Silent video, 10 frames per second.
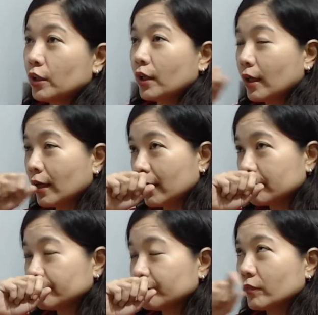
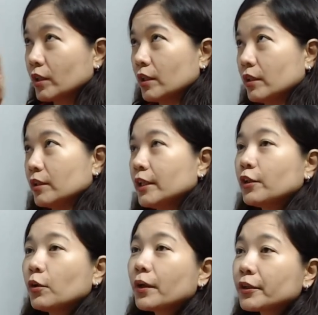Um...
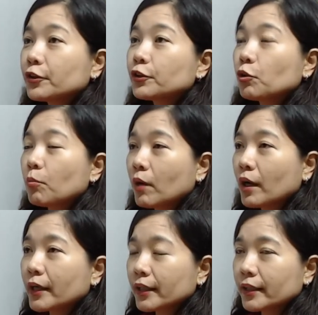In order to
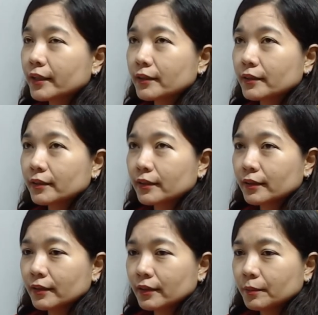mark
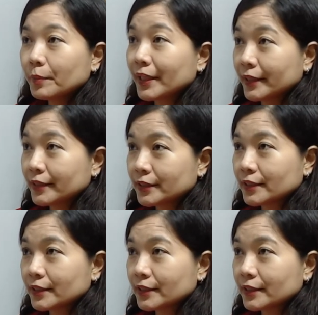uh, pigs